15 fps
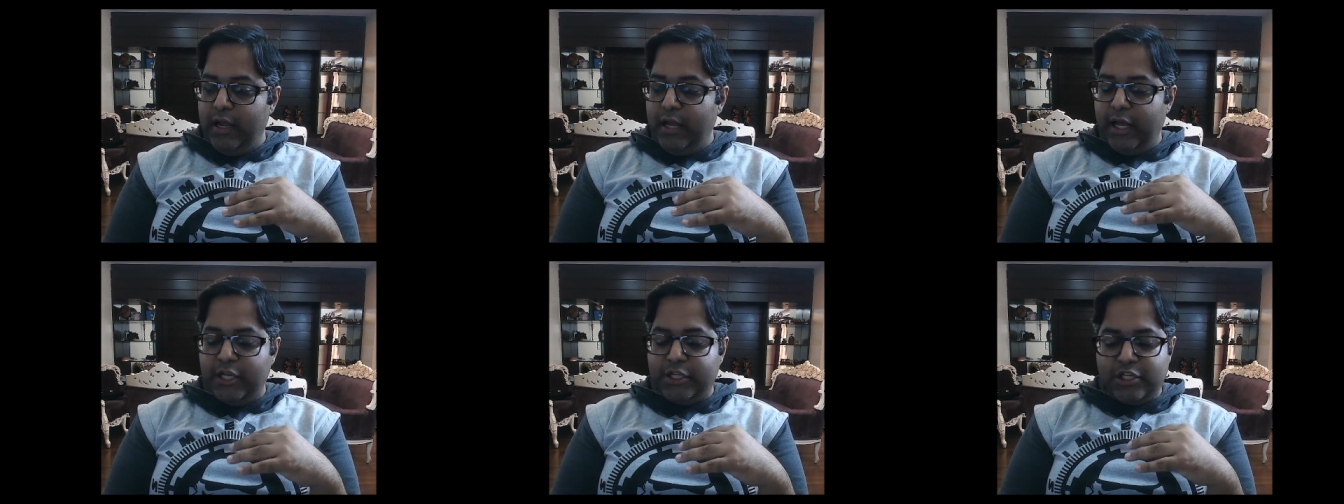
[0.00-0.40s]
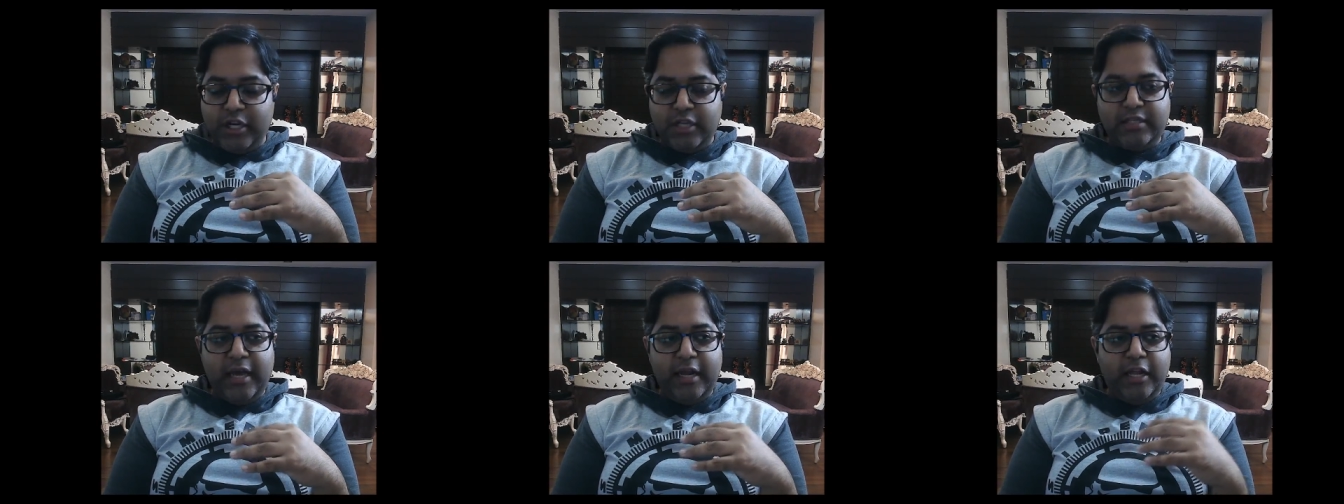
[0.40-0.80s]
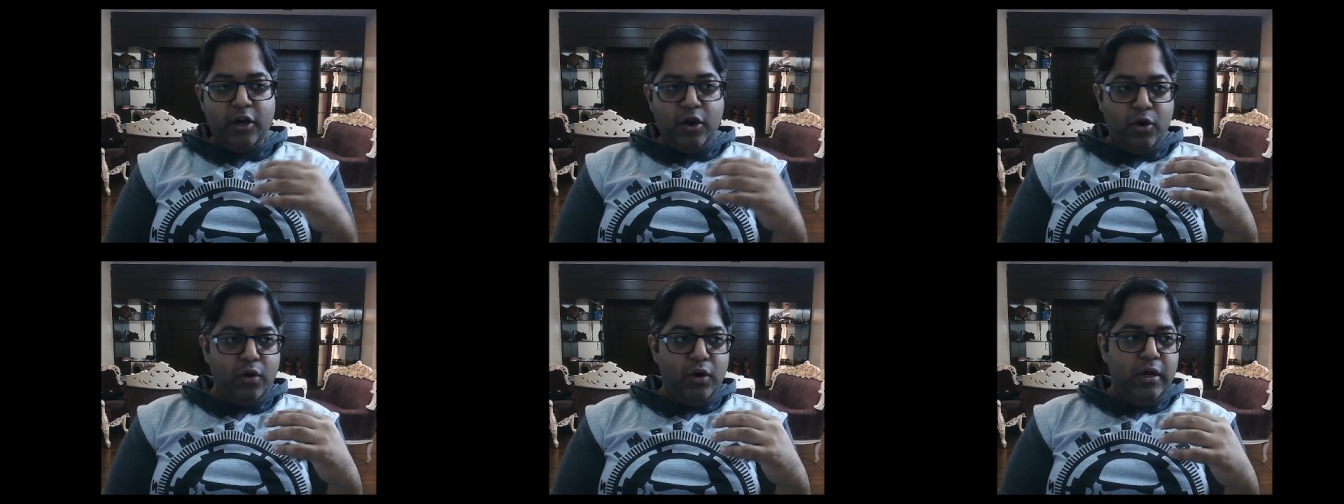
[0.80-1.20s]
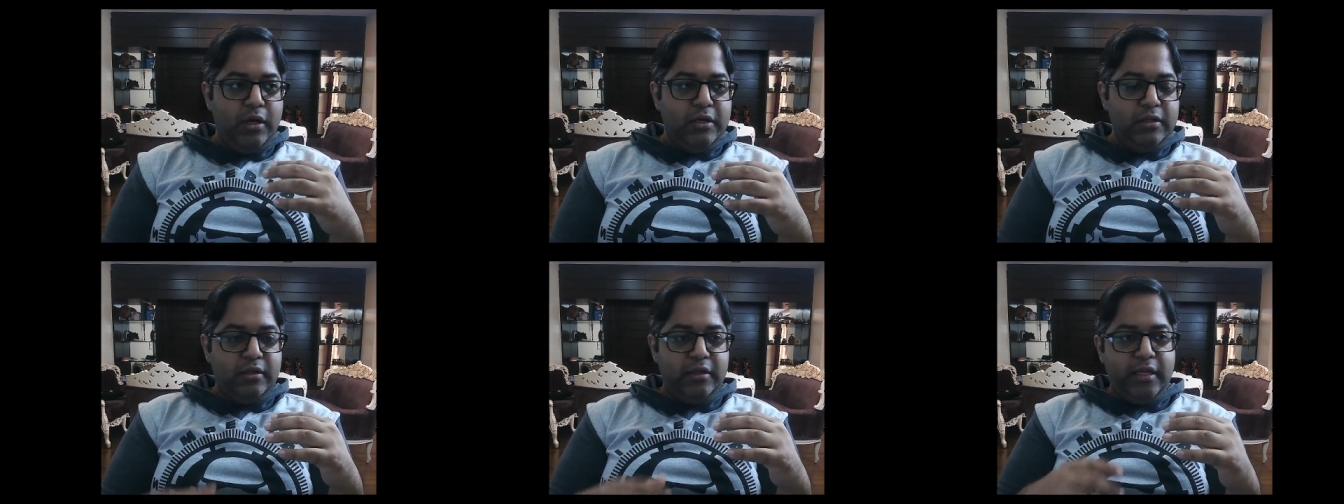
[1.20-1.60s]
It's just that
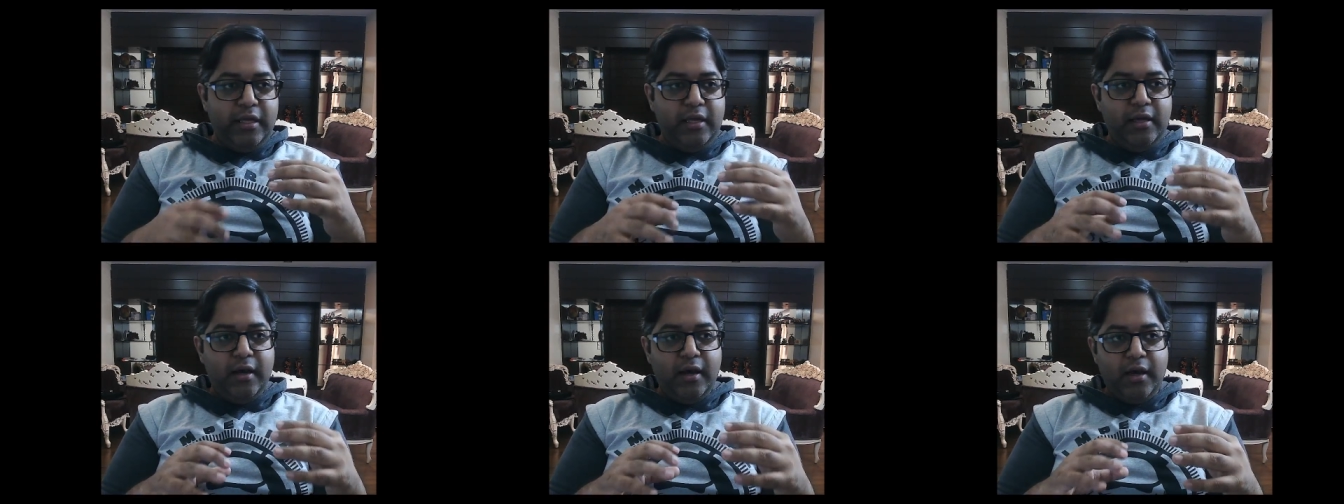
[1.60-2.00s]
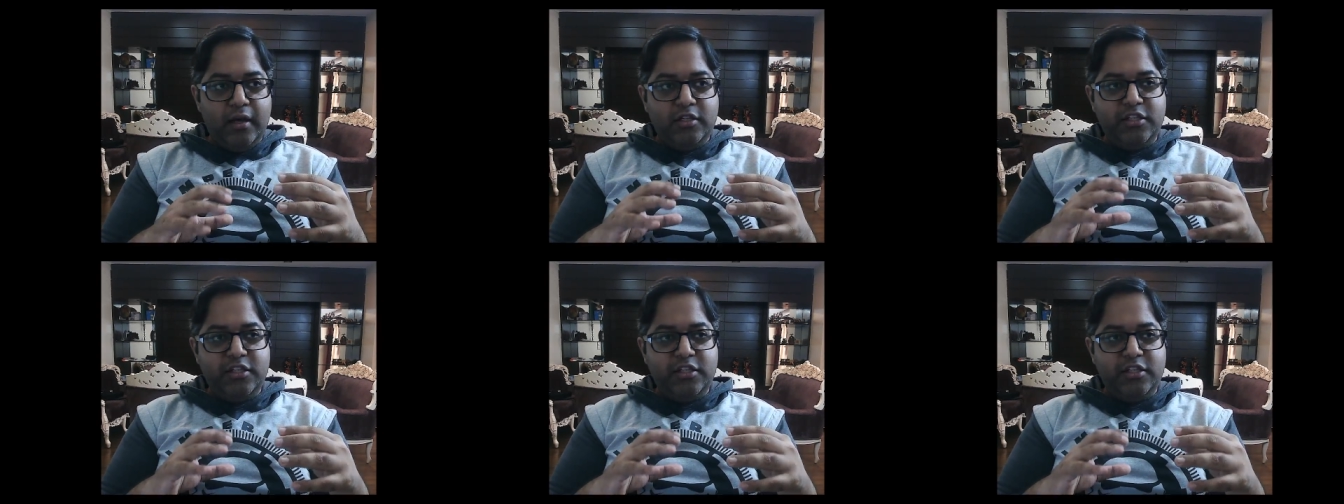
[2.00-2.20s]
the